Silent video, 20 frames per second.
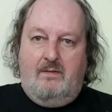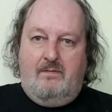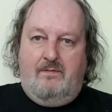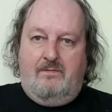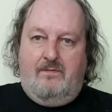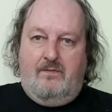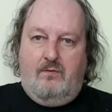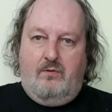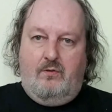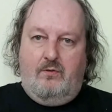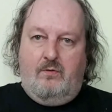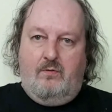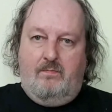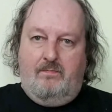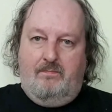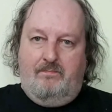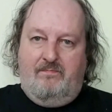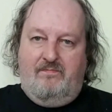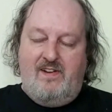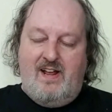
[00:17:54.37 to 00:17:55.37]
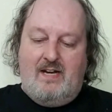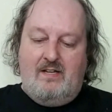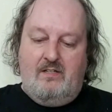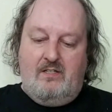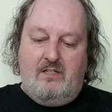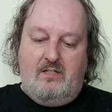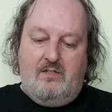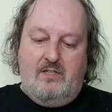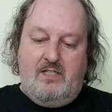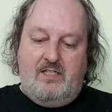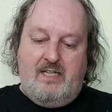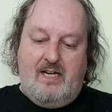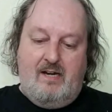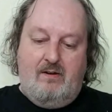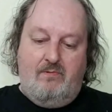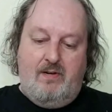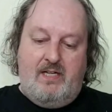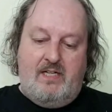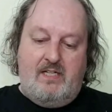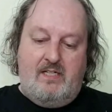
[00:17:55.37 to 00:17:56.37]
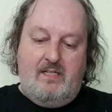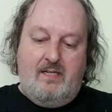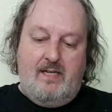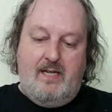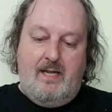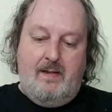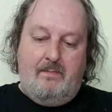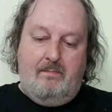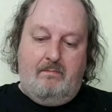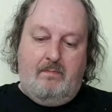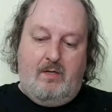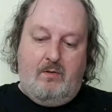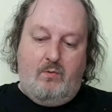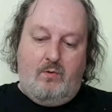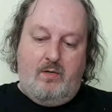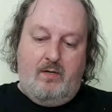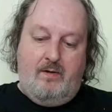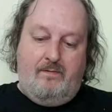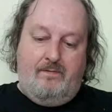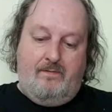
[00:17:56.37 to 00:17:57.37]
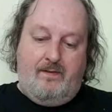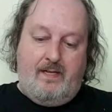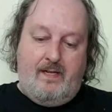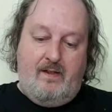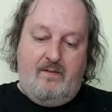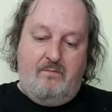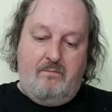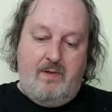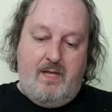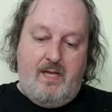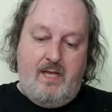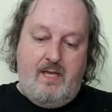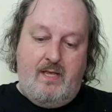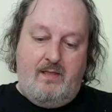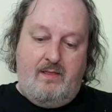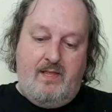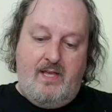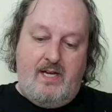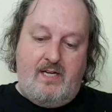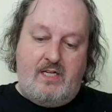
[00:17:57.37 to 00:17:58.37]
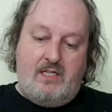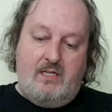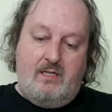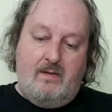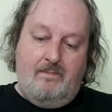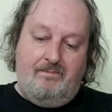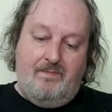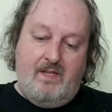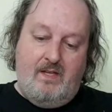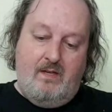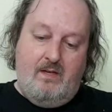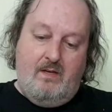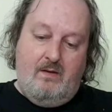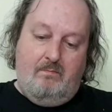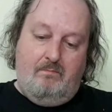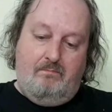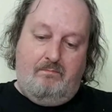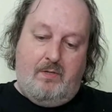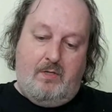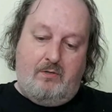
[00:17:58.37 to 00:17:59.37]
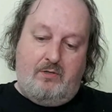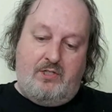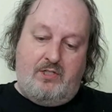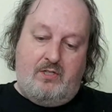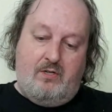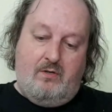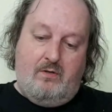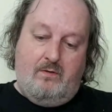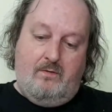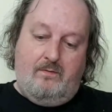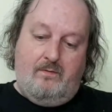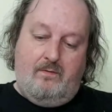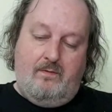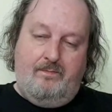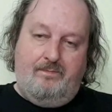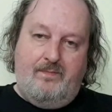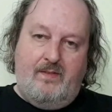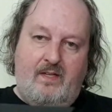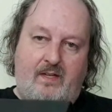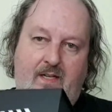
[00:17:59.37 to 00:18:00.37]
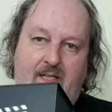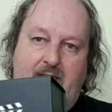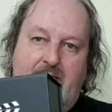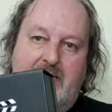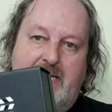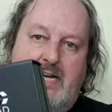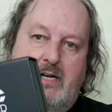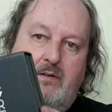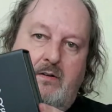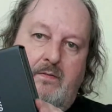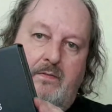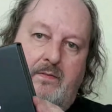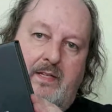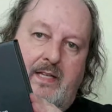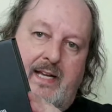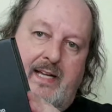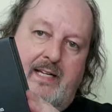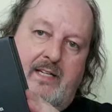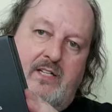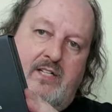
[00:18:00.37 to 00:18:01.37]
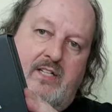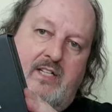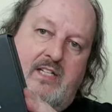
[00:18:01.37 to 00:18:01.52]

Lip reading: For Valentine's Day recently, my wife gave me this box of A Year of Dates.